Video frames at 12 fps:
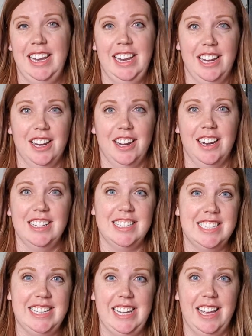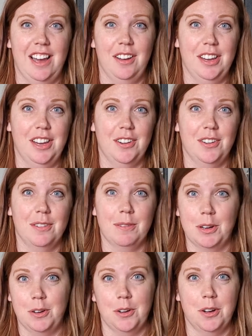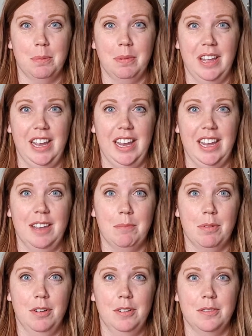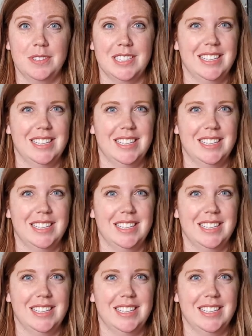hear and see how your recorder playing improves.